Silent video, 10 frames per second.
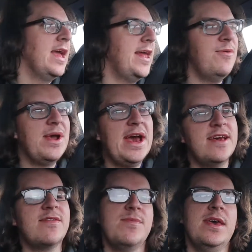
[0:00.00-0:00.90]
Anyway,
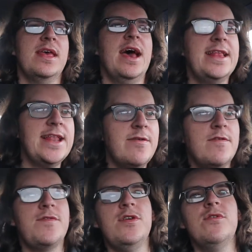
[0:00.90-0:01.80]
guys, I did a
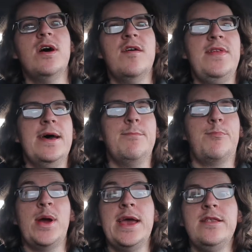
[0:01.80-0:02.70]
review of that
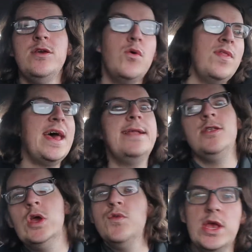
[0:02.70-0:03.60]
brand new, that
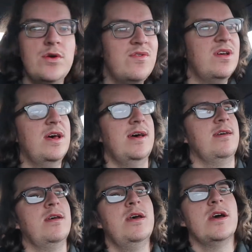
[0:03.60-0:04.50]
new, new
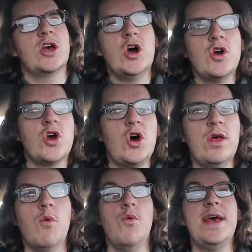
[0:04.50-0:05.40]
uh,
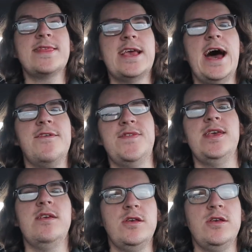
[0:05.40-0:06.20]
Coca-Cola with coffee.